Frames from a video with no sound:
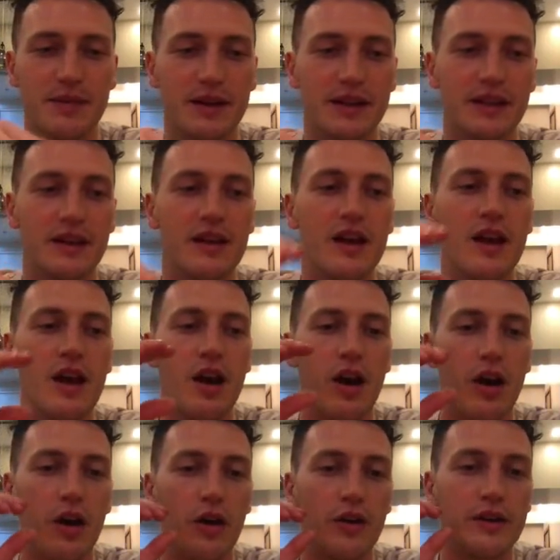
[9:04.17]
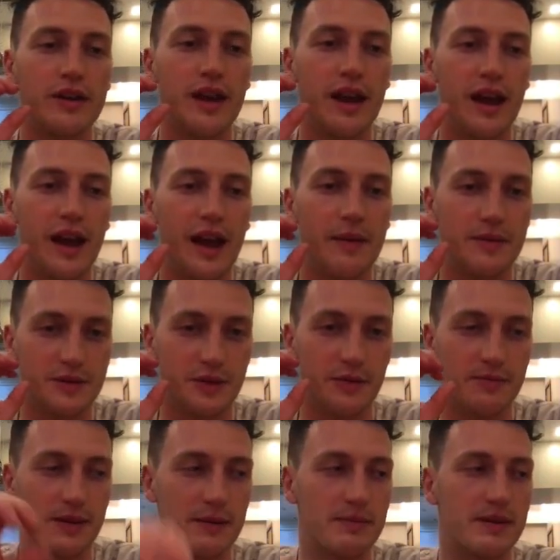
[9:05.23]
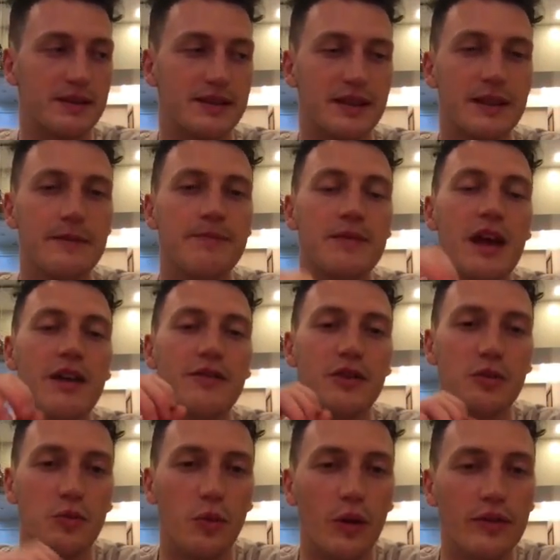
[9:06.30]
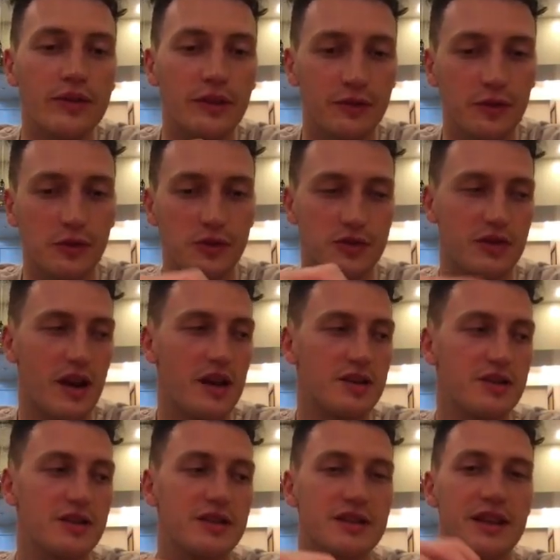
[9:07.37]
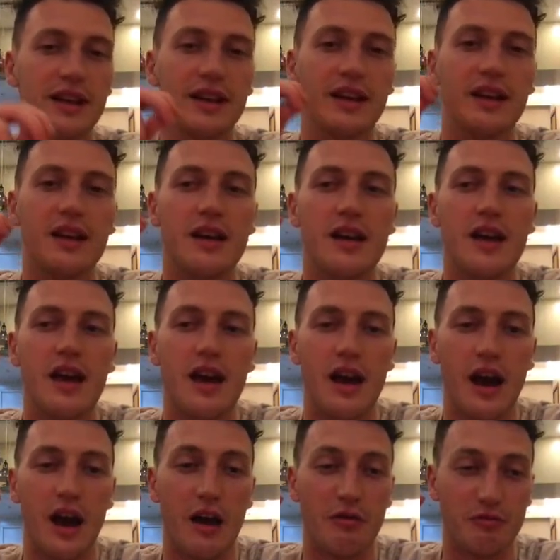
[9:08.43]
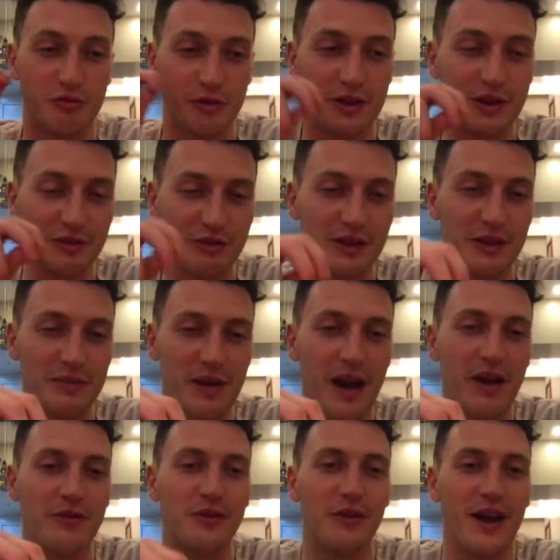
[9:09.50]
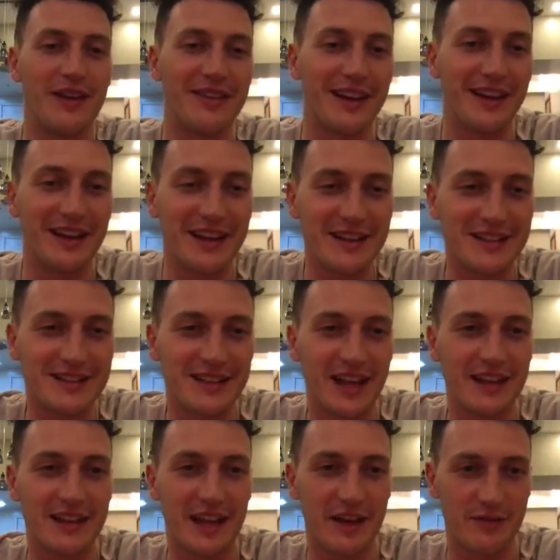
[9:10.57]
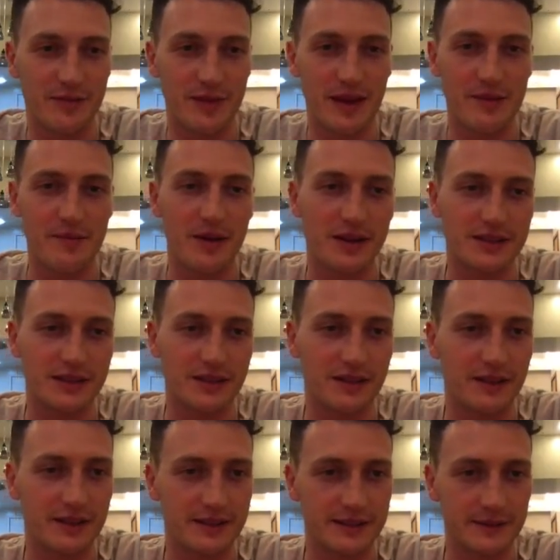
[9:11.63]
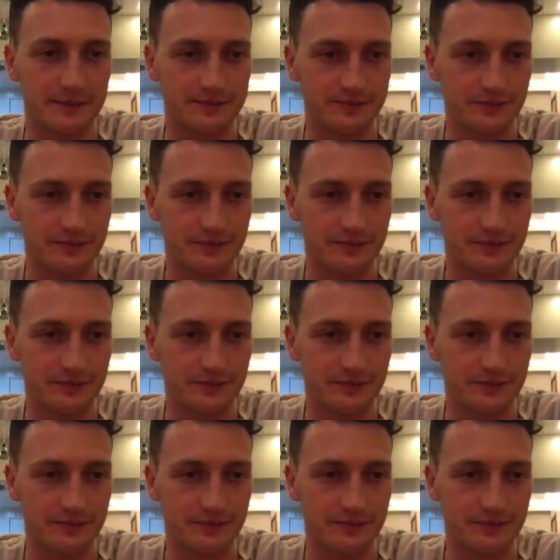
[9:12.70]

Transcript: money on Amazon PPC. If you want the full strategies, they are really powerful, and they're inside the FBA Masterclass.